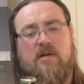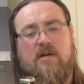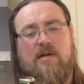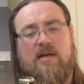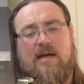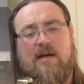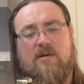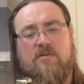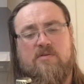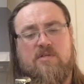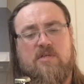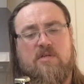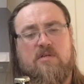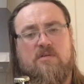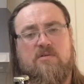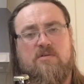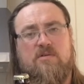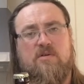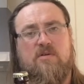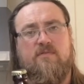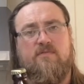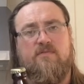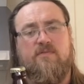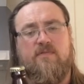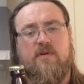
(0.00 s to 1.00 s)
allow it to
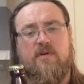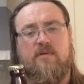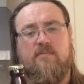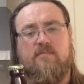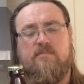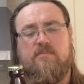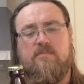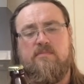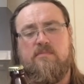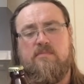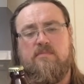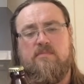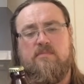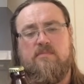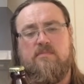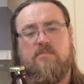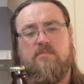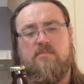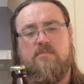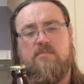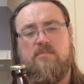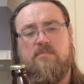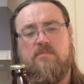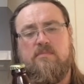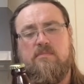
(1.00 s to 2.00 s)
sort of a
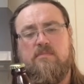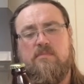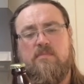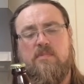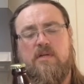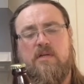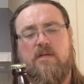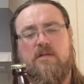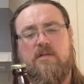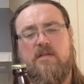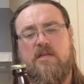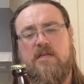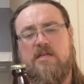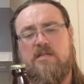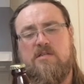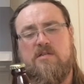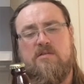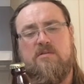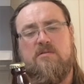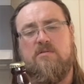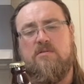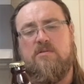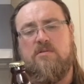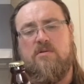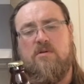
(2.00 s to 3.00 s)

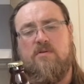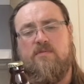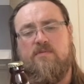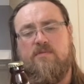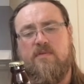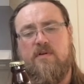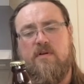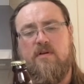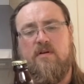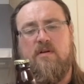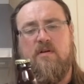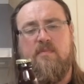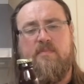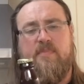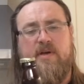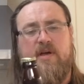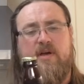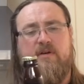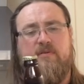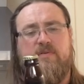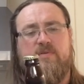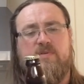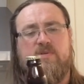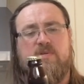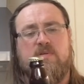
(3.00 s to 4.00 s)
decent sort of
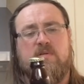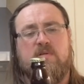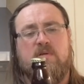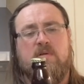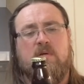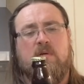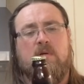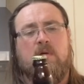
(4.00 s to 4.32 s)
appearance.